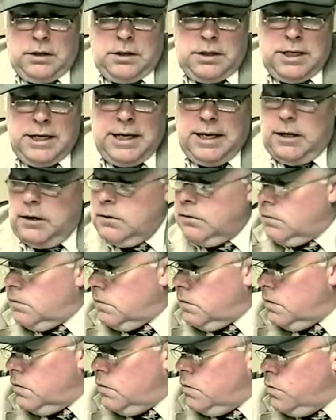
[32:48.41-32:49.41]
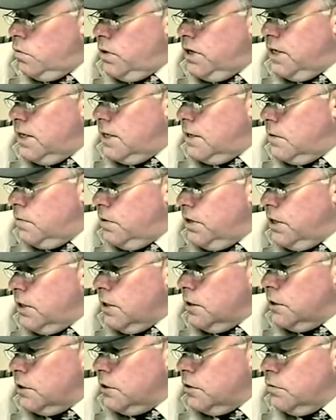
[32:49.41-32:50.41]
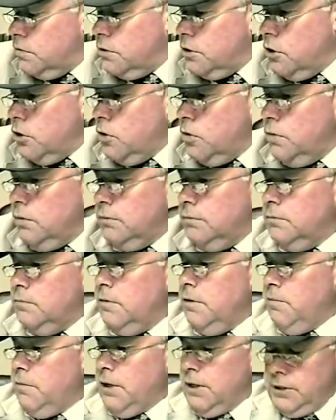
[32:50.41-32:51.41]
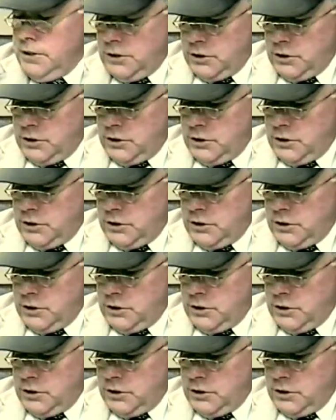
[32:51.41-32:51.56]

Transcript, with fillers: Now, we we also know we wanted to